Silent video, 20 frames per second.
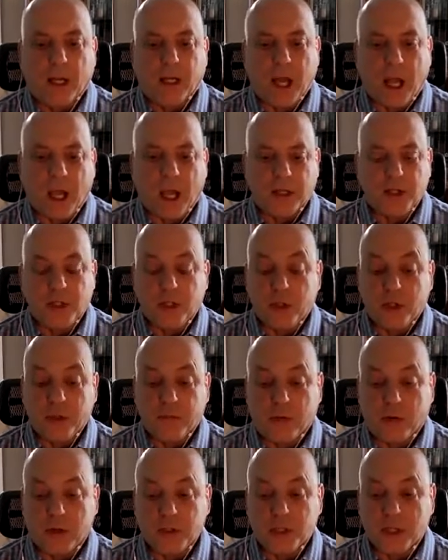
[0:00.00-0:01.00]
college and
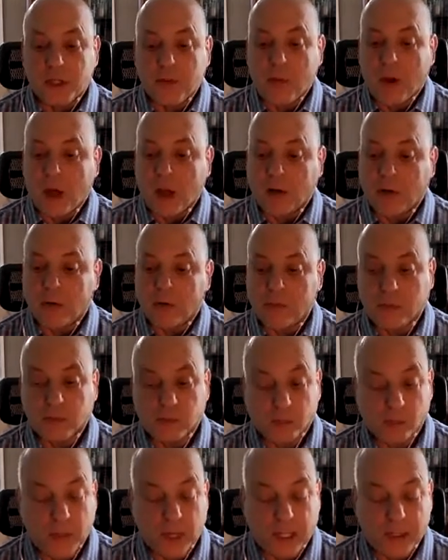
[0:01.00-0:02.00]
university model,
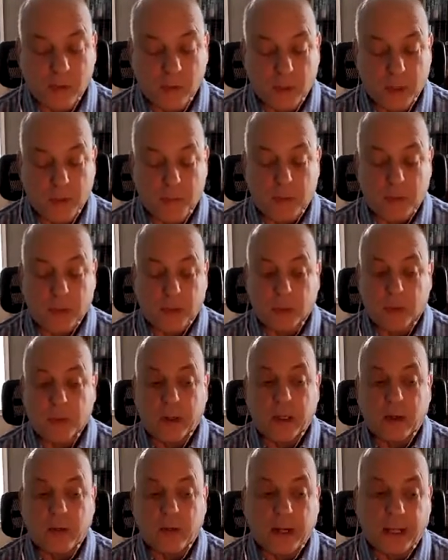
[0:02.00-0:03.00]
we're not going to be a
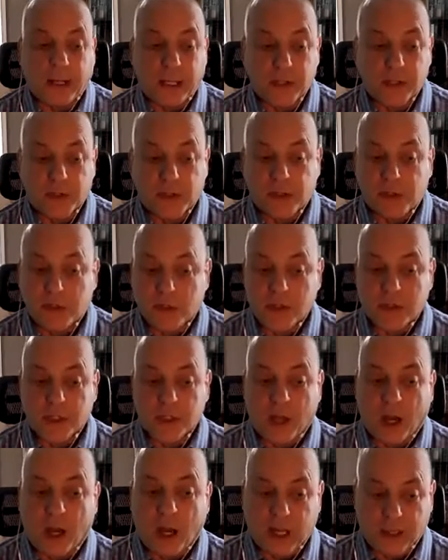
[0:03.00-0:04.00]
degree granting
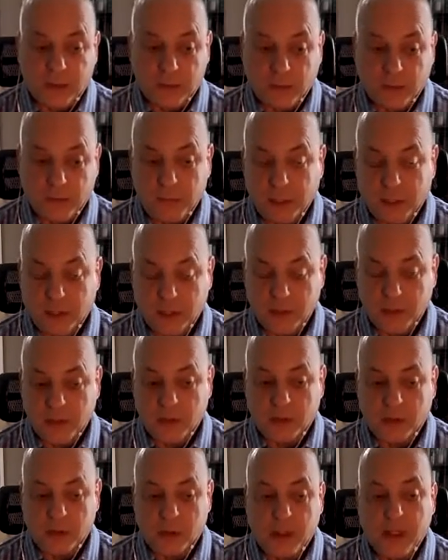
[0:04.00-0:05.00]
institution either, because
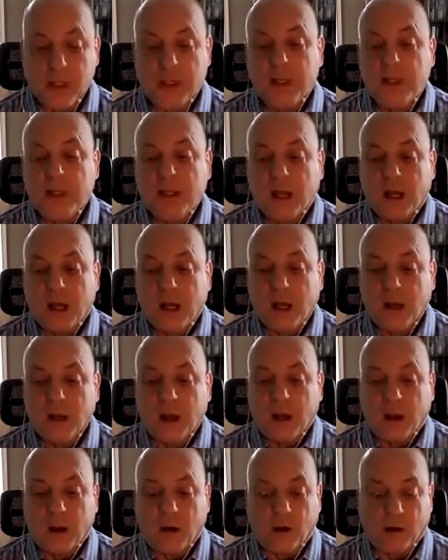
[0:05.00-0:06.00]
there
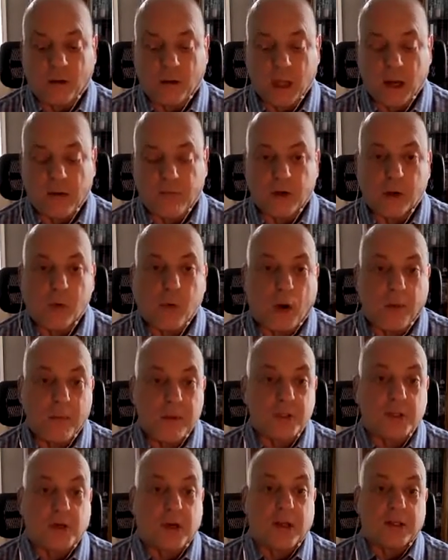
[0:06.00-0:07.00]
are a lot of
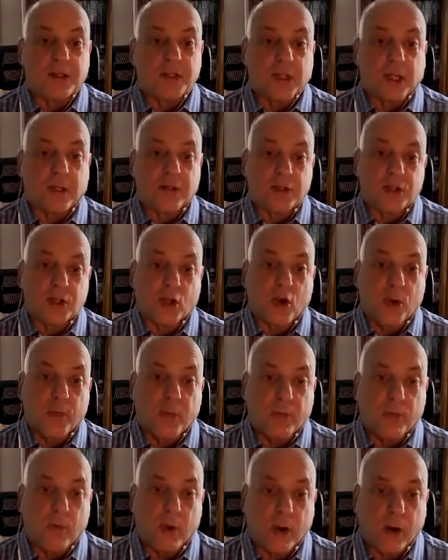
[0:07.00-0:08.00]
requirements that are outside the scope
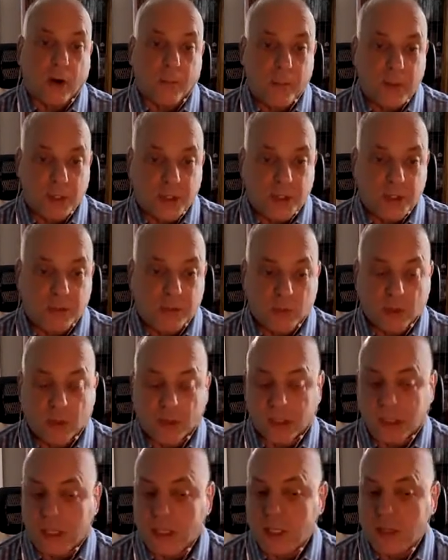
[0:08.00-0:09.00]
of what our mission
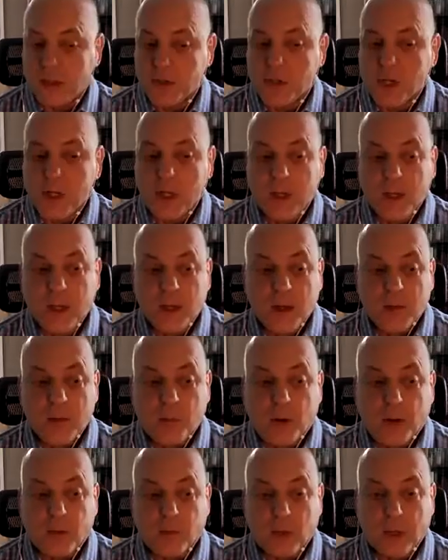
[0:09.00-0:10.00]
really is.
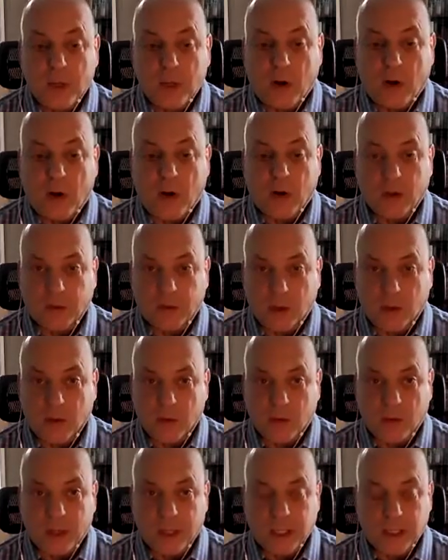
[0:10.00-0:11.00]
But we are a
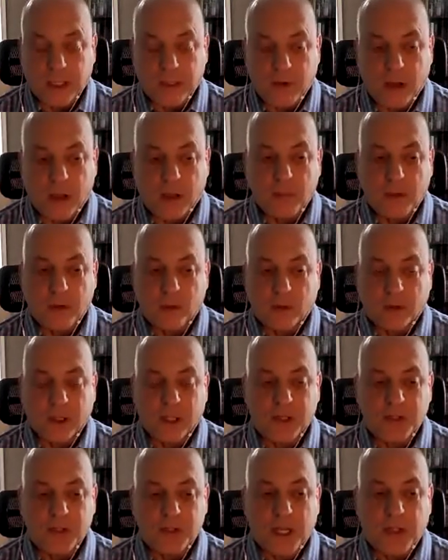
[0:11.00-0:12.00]
learning and development
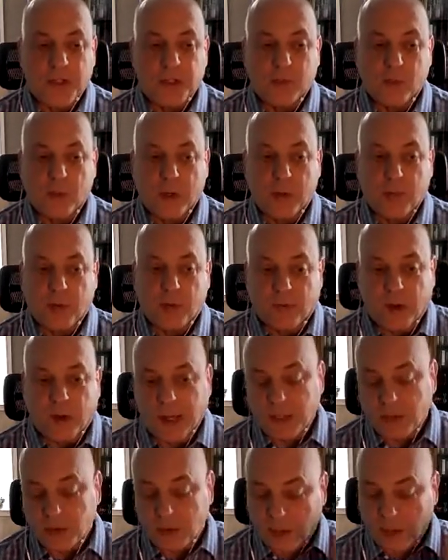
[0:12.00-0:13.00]
organization. We
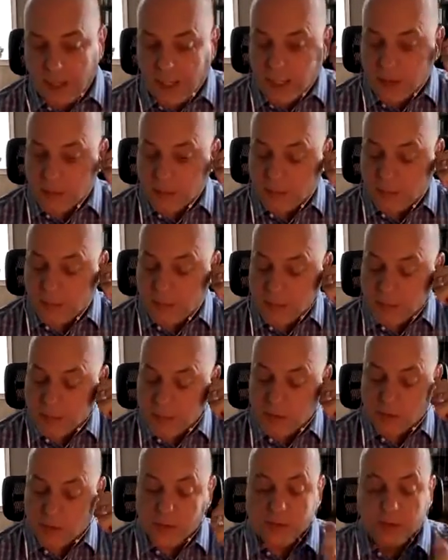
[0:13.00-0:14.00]
provide training and
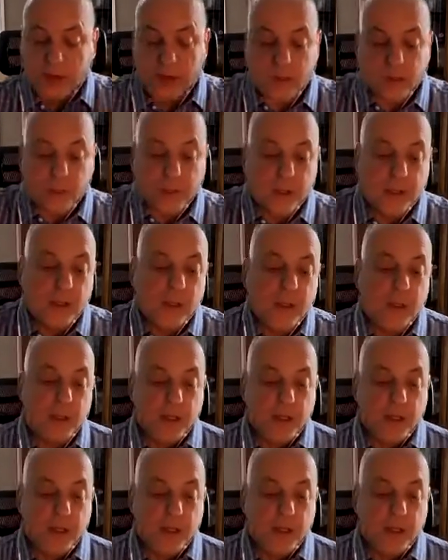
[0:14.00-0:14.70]
professional development